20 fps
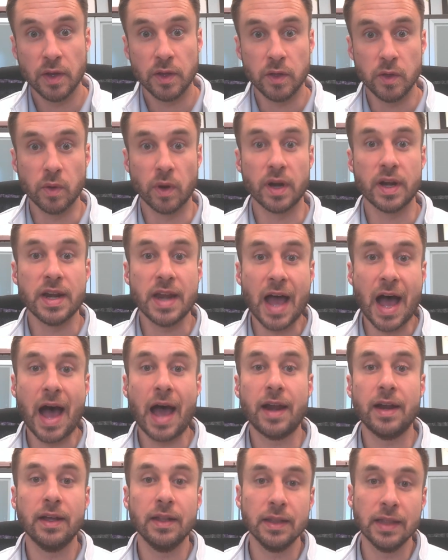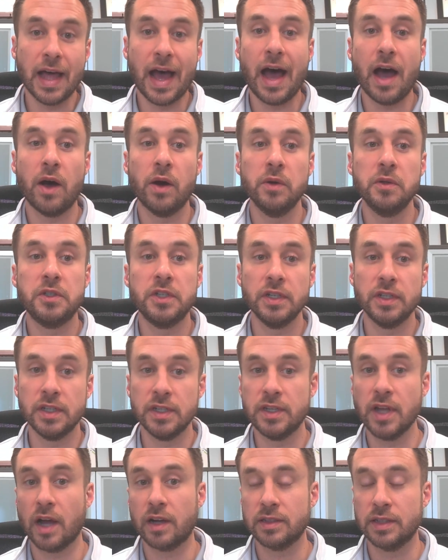you are not allowed to
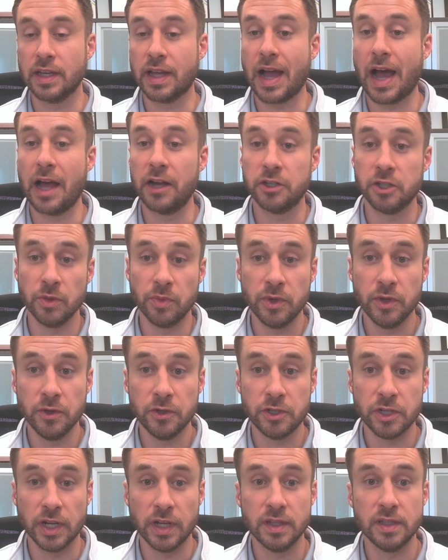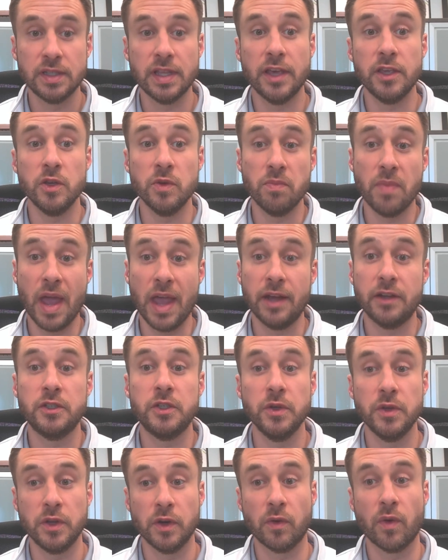deduct the contributions that you make
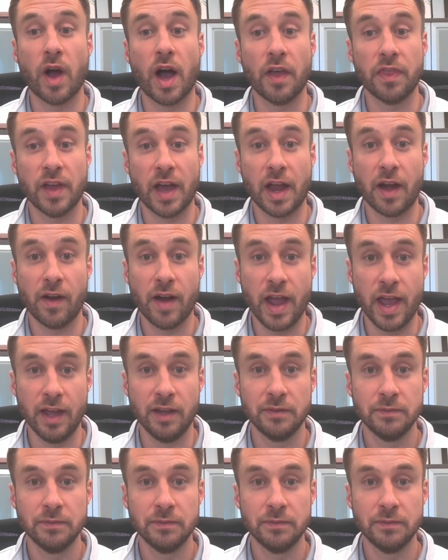to your Roth IRA.